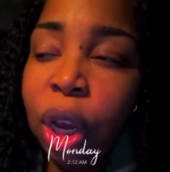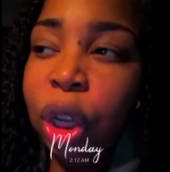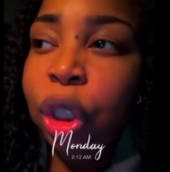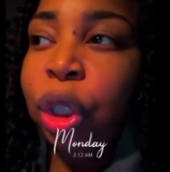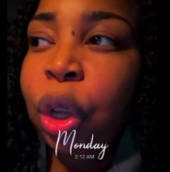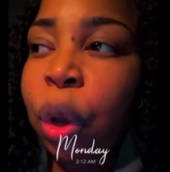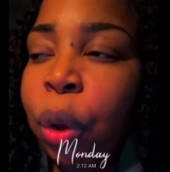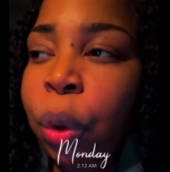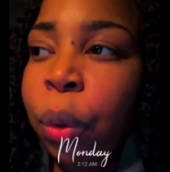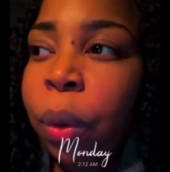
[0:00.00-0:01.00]

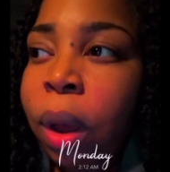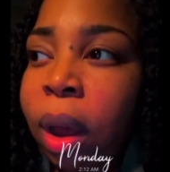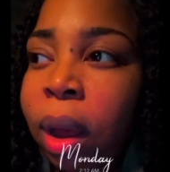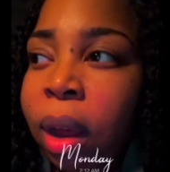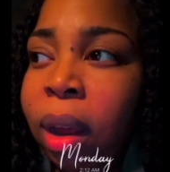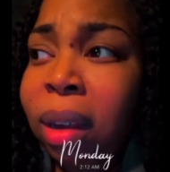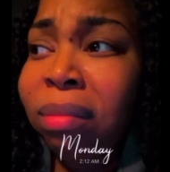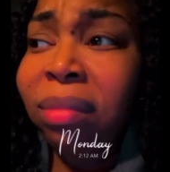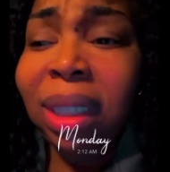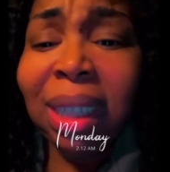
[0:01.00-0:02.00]
So,
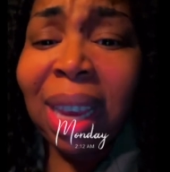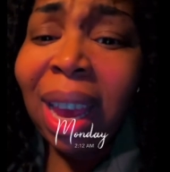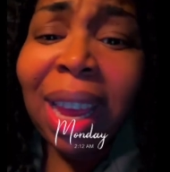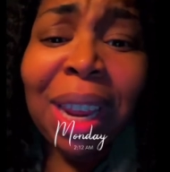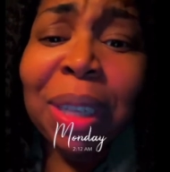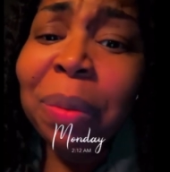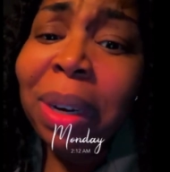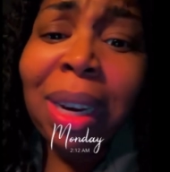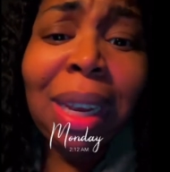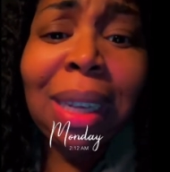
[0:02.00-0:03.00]
yeah, it is what
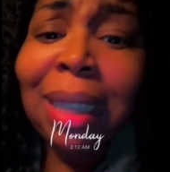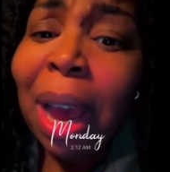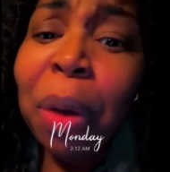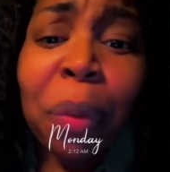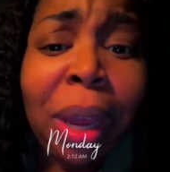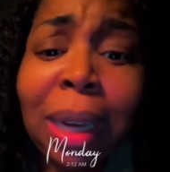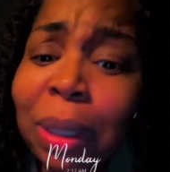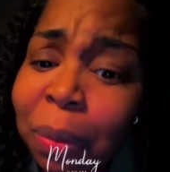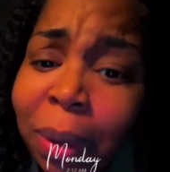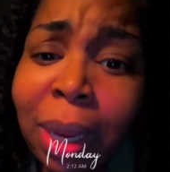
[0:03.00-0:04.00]
it is. A win is
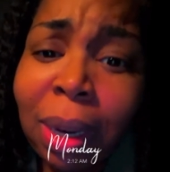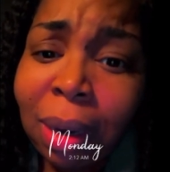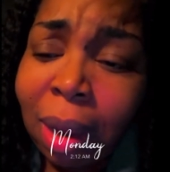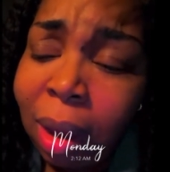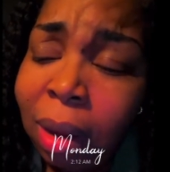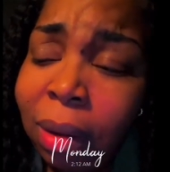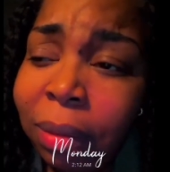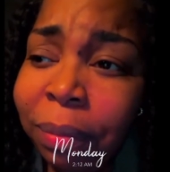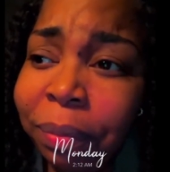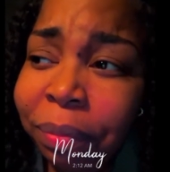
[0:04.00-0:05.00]
a
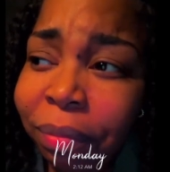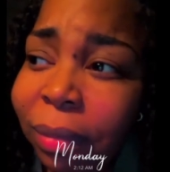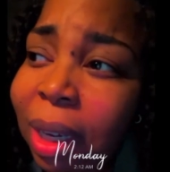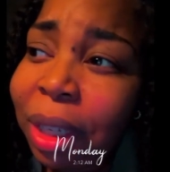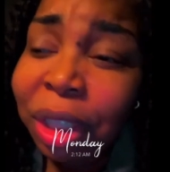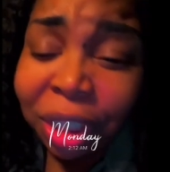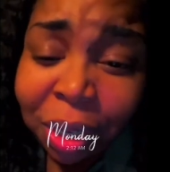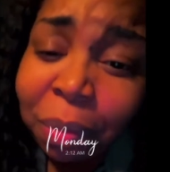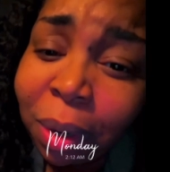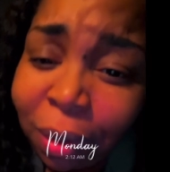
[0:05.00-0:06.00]
win. She
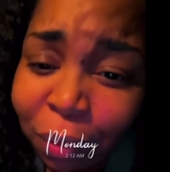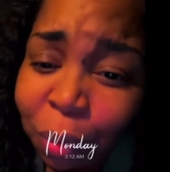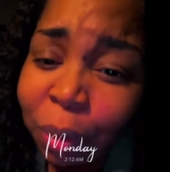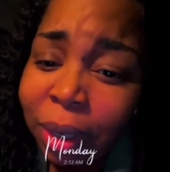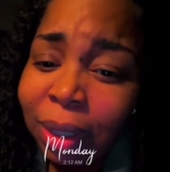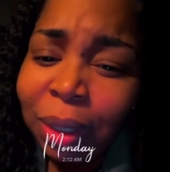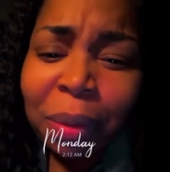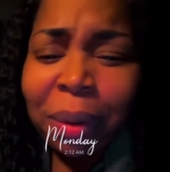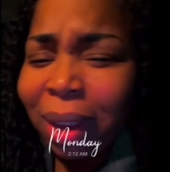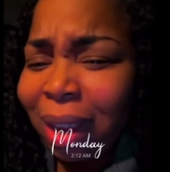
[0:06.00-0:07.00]
won, of course.
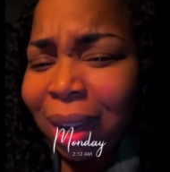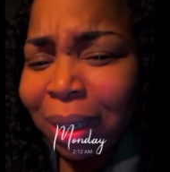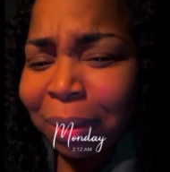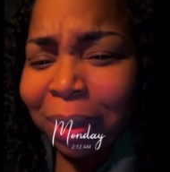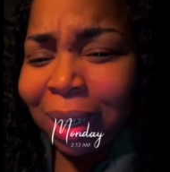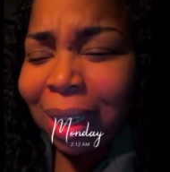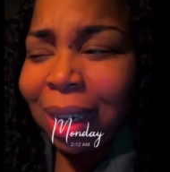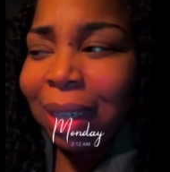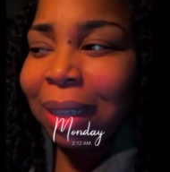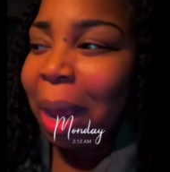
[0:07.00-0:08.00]
So it is what it
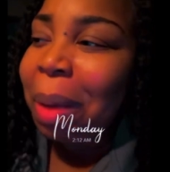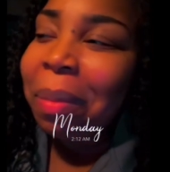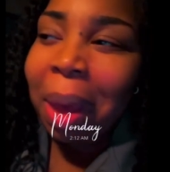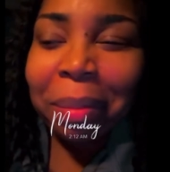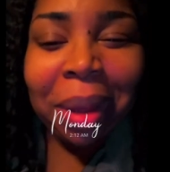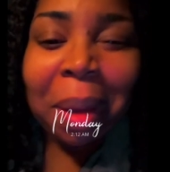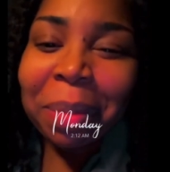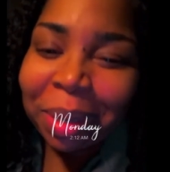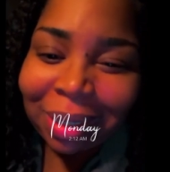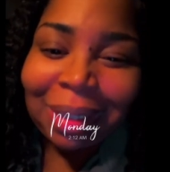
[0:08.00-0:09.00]
is. I
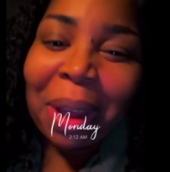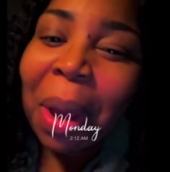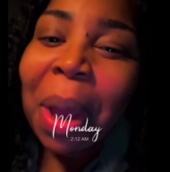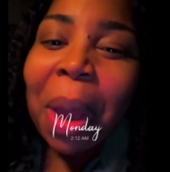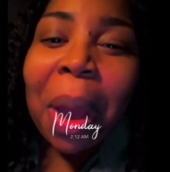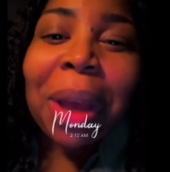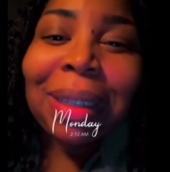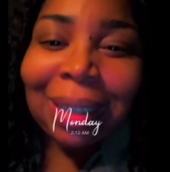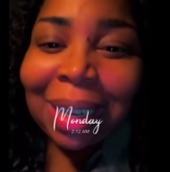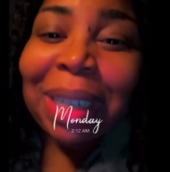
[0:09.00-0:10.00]
must
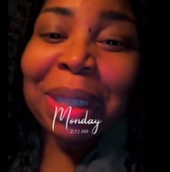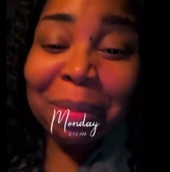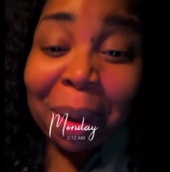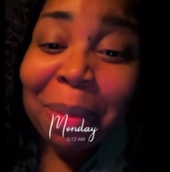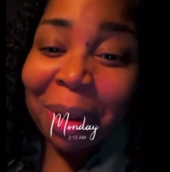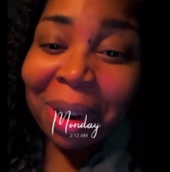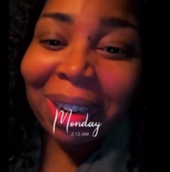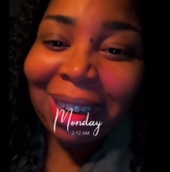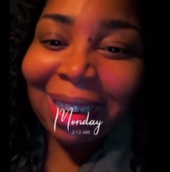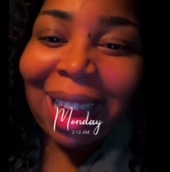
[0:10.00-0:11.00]
stick to my
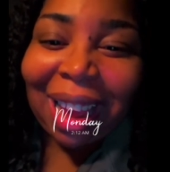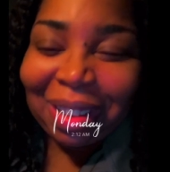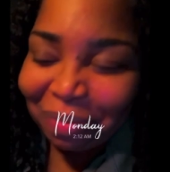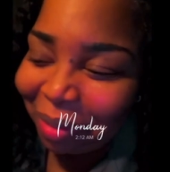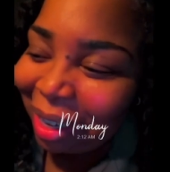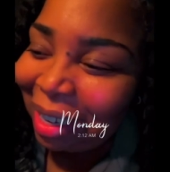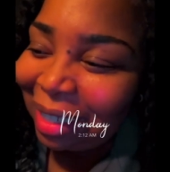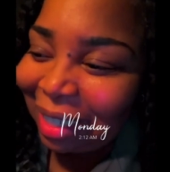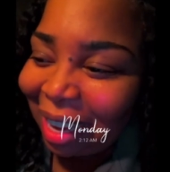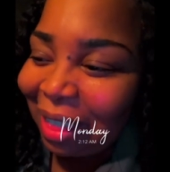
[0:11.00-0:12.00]
bargain. We
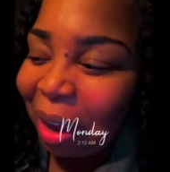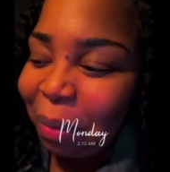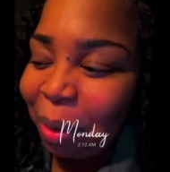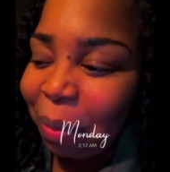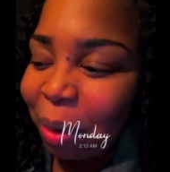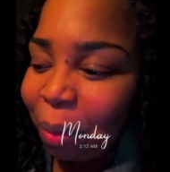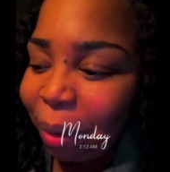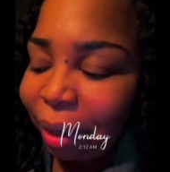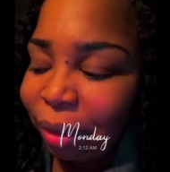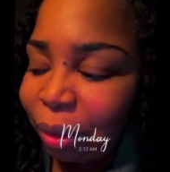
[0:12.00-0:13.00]
said that we were
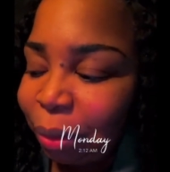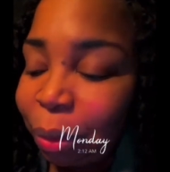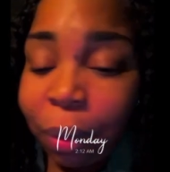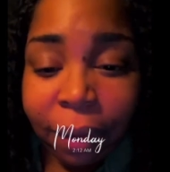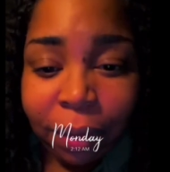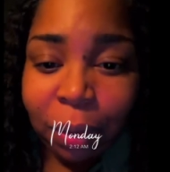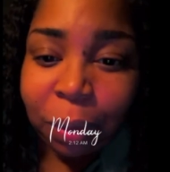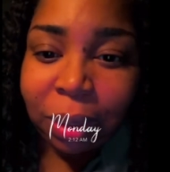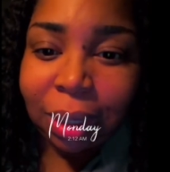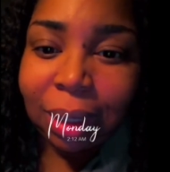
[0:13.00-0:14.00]
going to, whoever
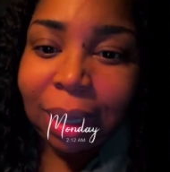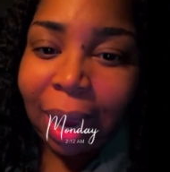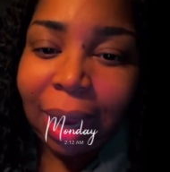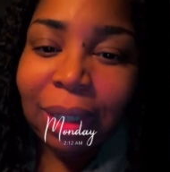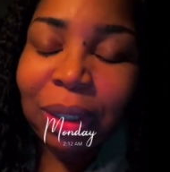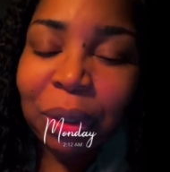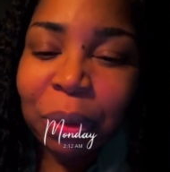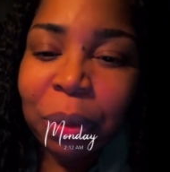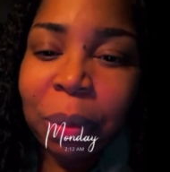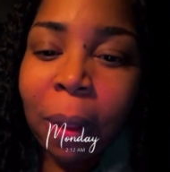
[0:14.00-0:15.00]
loses has
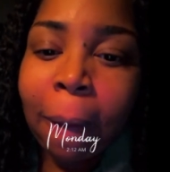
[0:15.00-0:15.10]
to